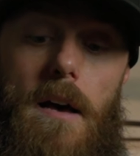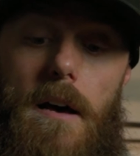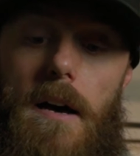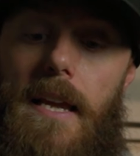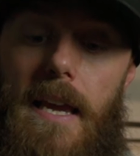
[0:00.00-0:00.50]

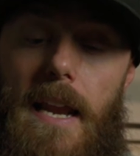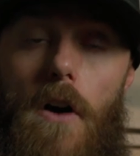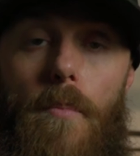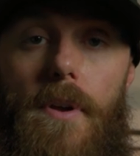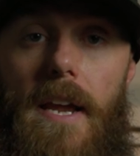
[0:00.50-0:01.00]
Again,
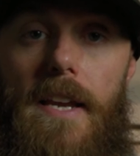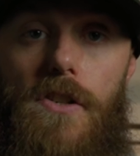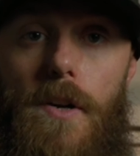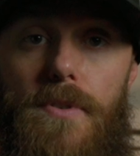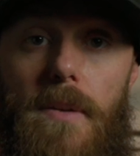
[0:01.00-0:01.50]
I'll put a
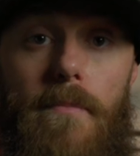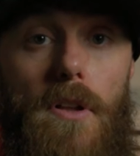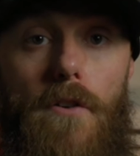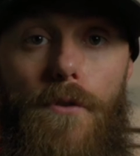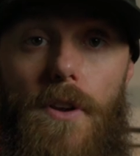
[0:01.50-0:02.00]
description
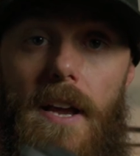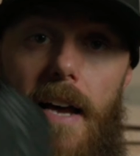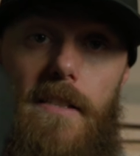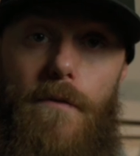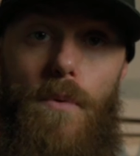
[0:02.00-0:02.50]
below for you
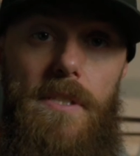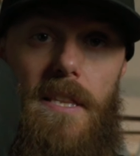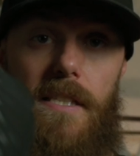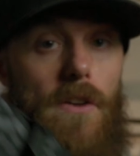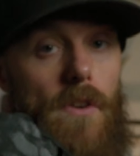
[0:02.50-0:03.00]
guys of what's in
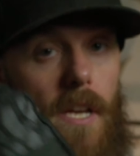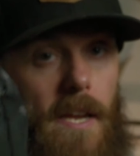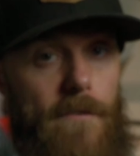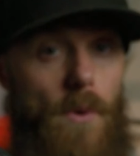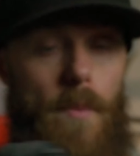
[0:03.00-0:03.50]
this kill kit
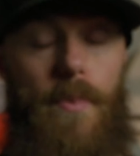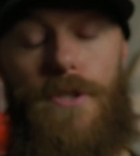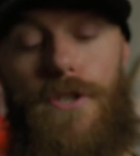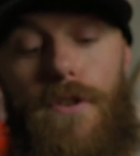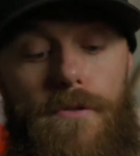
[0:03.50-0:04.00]
if you want to
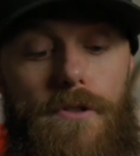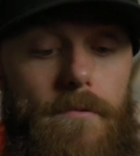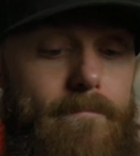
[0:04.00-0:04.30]
build your own too.